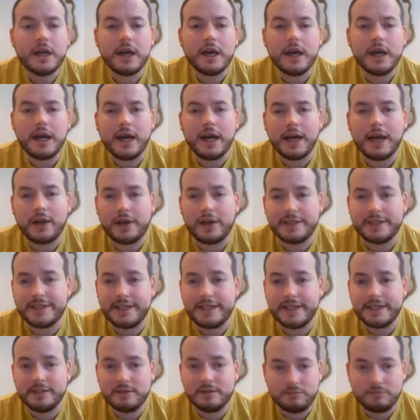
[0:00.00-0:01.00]
and I
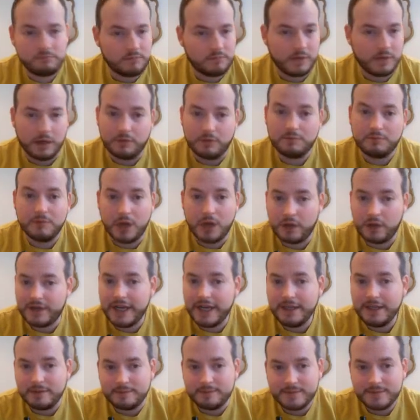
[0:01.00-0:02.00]
say, well,
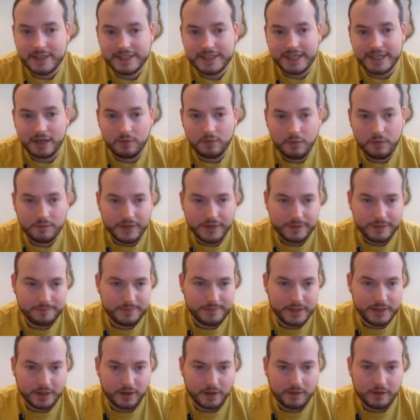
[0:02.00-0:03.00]
okay, let's get on with it.
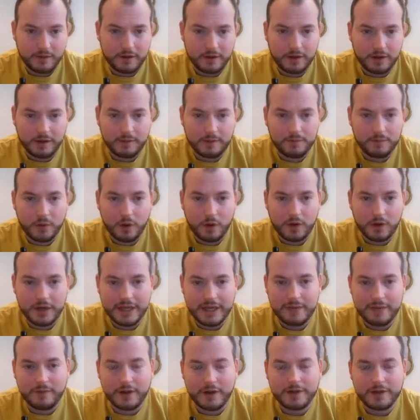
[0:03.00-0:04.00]
You know, not only
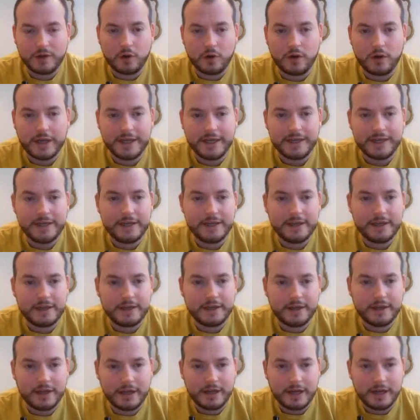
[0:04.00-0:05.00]
have I got in
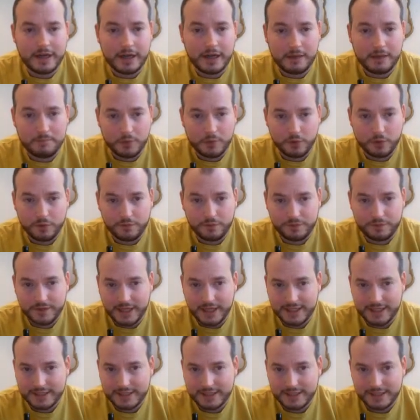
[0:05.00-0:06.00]
a move
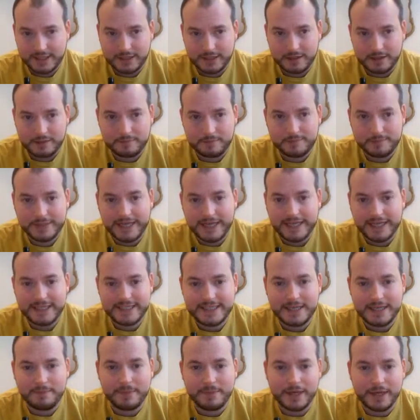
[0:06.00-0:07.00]
that's gonna gain
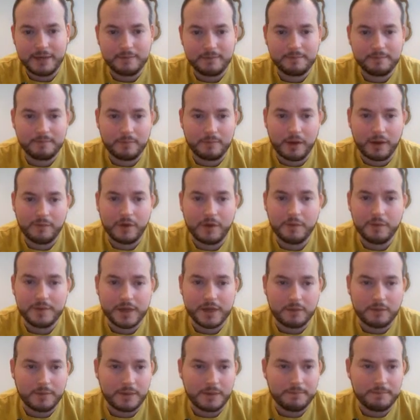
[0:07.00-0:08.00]
tempi, I've opened
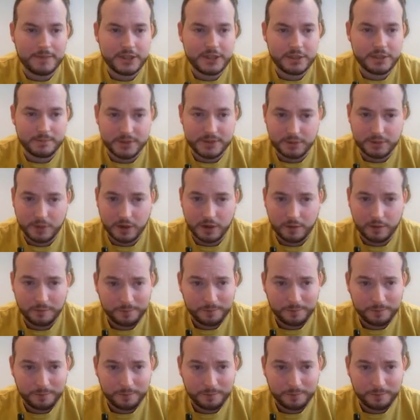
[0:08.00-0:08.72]
up my bishop as well.